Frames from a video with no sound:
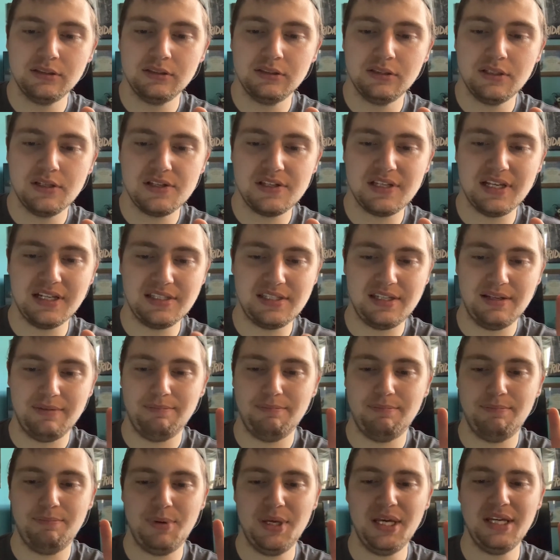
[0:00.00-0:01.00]
Since it
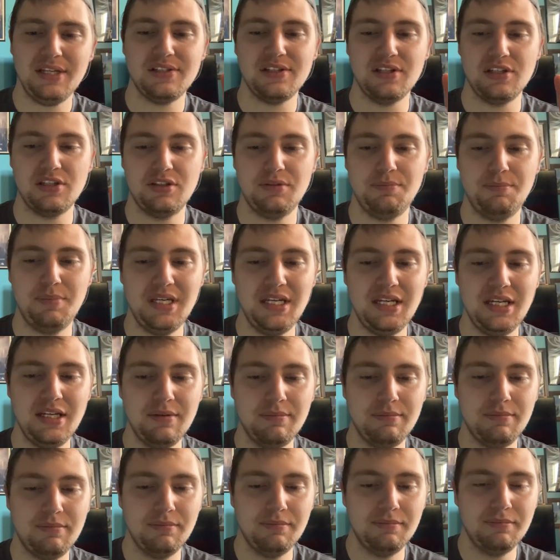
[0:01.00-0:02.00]
picks a speed,
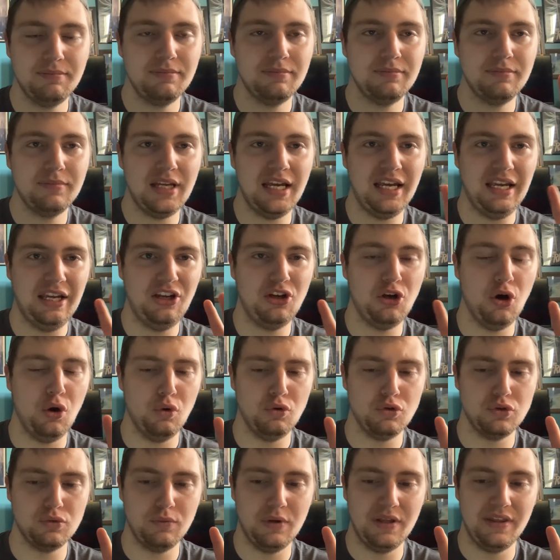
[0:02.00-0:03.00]
it
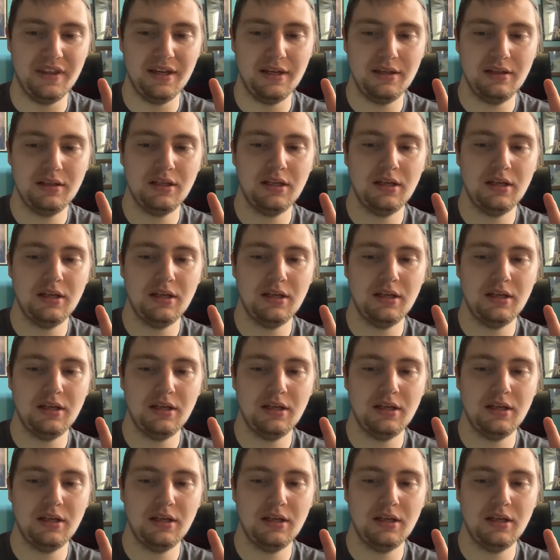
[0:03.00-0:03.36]
goes with it.